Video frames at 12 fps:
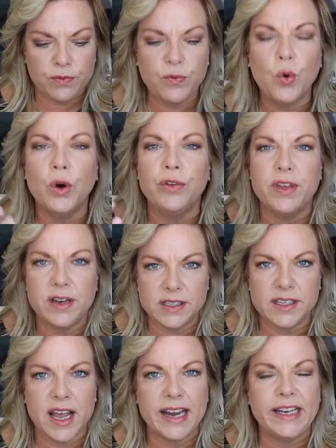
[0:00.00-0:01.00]
forth in
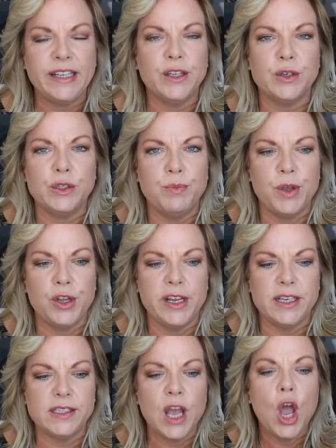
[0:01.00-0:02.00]
designing those
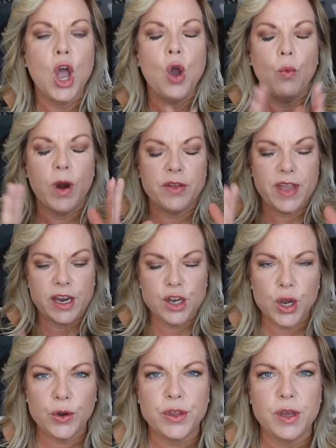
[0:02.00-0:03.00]
buildings where they
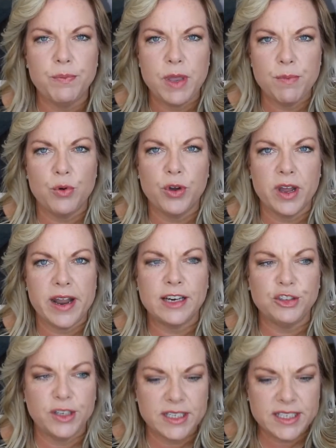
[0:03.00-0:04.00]
know that people could
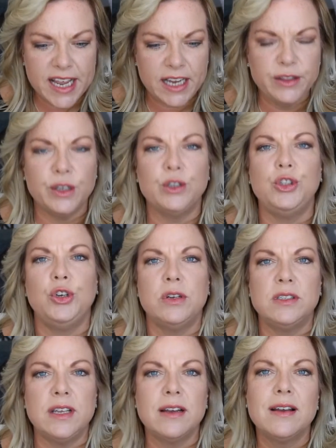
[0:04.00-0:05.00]
actually take those
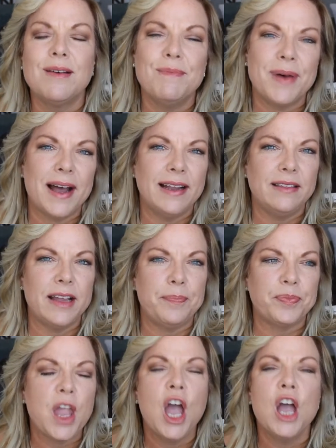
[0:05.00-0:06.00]
units and combine
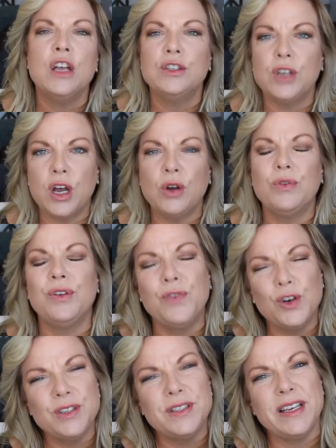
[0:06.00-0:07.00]
them. So the
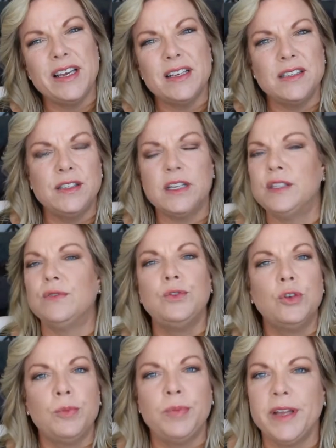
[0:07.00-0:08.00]
first thing is, does the
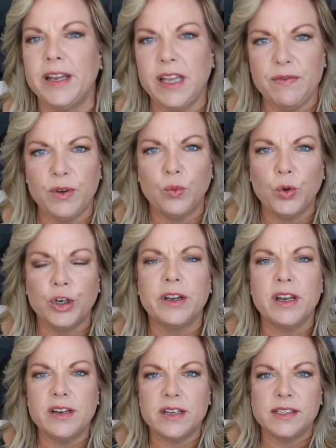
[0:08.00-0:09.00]
floor plan even
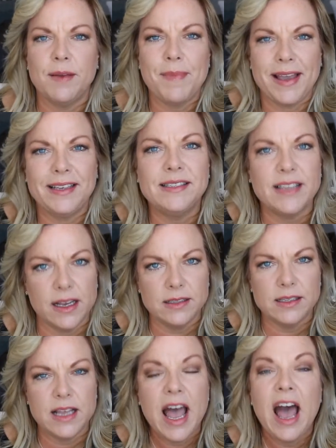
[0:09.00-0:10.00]
work, and does it make
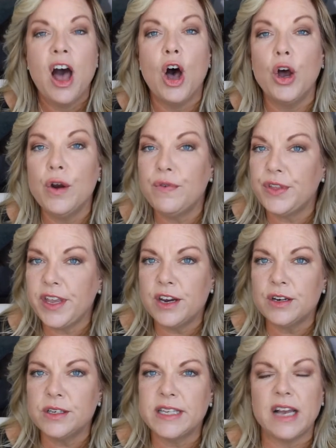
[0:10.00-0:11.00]
sense? Over the
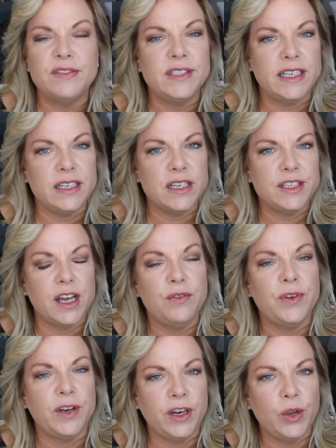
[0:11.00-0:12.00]
years, I've seen it done
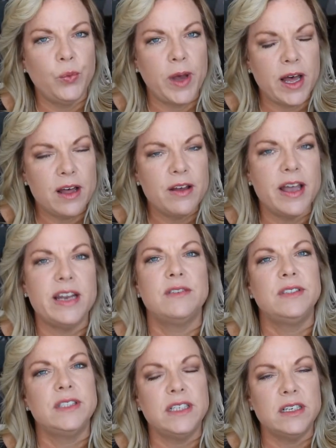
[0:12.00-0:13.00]
very well, and
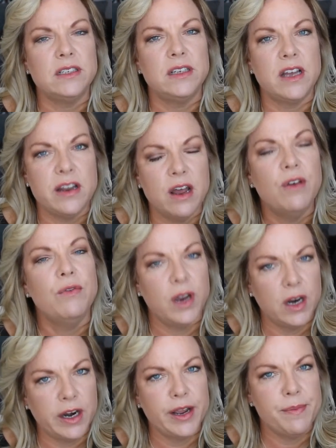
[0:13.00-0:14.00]
I've seen it done
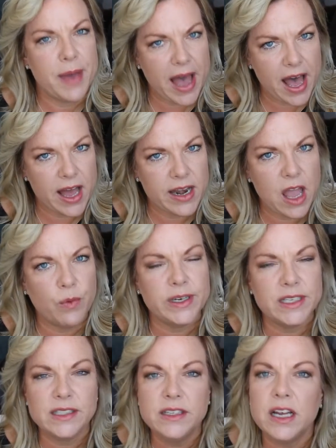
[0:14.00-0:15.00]
very bad. And when
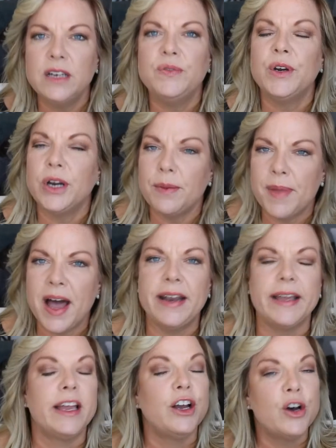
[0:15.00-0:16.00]
it's done very bad,
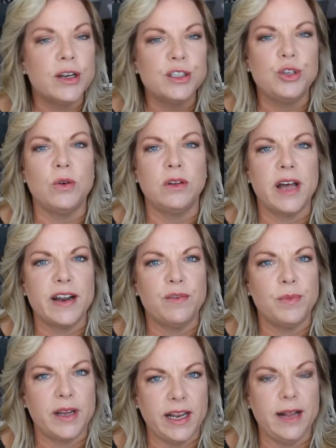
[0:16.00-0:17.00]
it can cost you a lot of
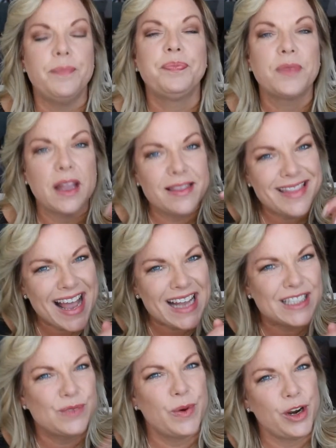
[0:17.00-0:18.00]
money. And
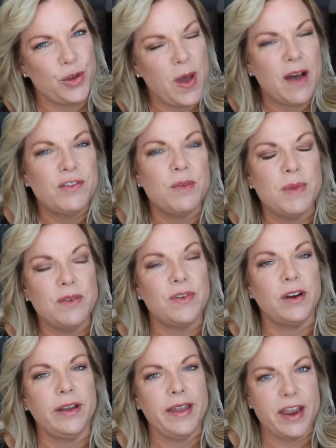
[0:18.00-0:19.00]
that's where you have to be
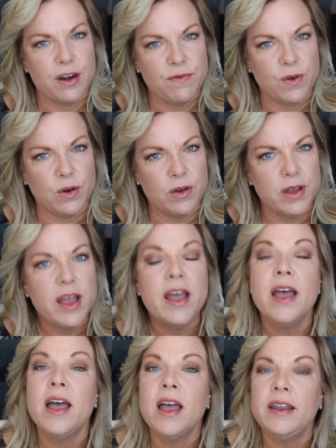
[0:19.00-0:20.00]
very careful.
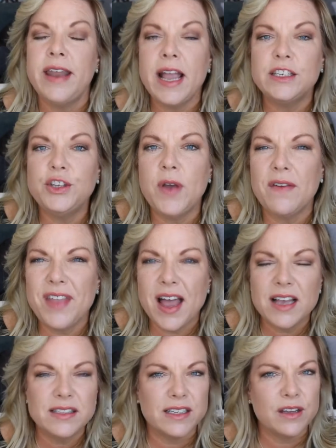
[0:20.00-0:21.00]
Next, you have to
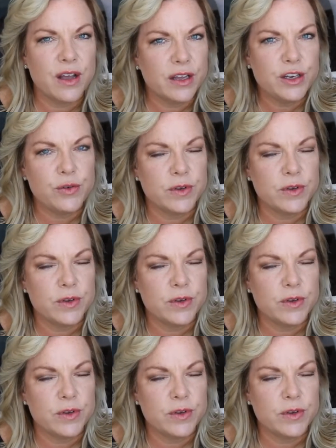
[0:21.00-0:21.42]
ask the Condo